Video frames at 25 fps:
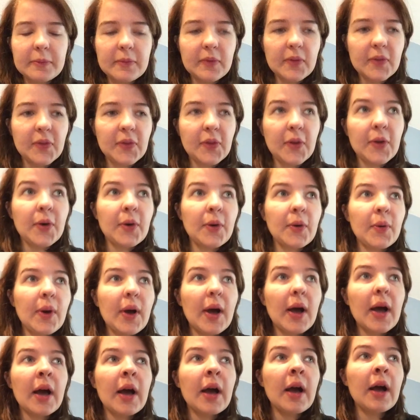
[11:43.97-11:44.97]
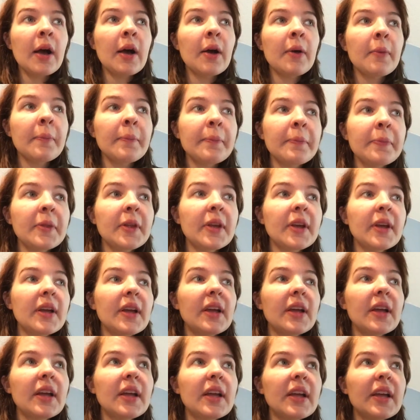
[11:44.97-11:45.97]
So, um,
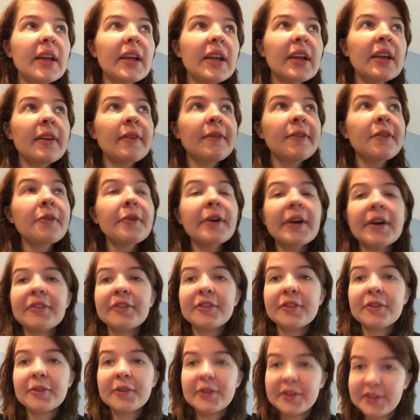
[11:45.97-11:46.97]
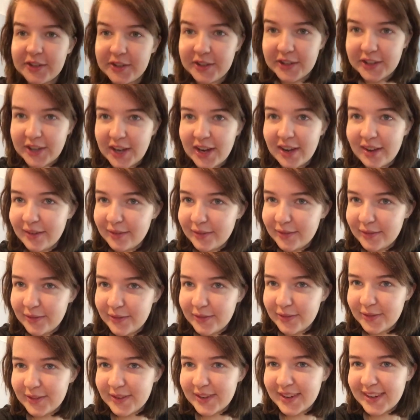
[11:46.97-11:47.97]
if you guys are going to click off,
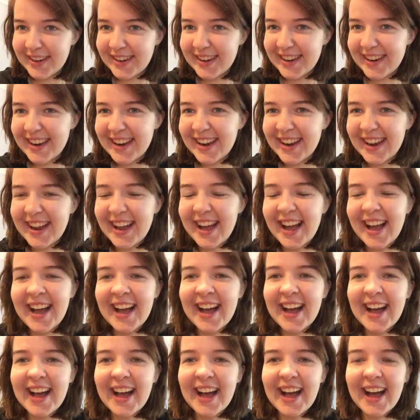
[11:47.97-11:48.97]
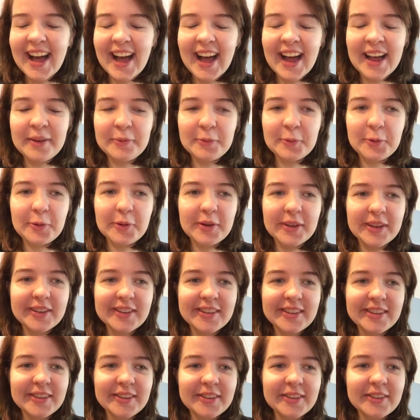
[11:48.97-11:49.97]
uh, I'm going
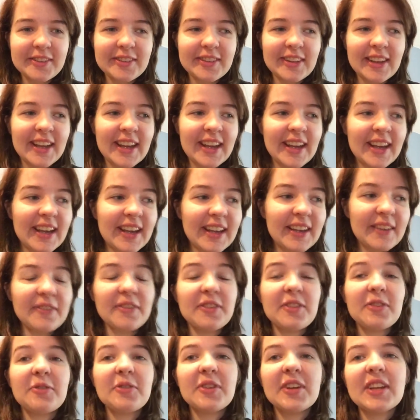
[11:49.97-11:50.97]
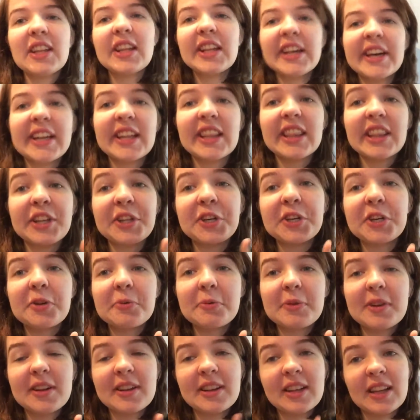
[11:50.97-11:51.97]
to say, if you did like the little
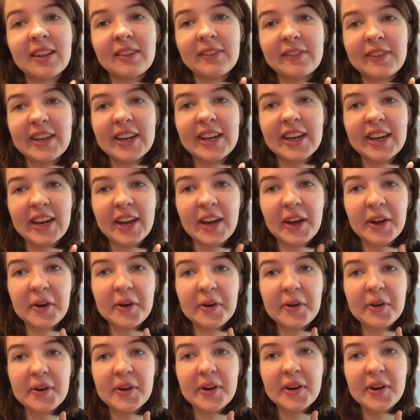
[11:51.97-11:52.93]
bit of this video,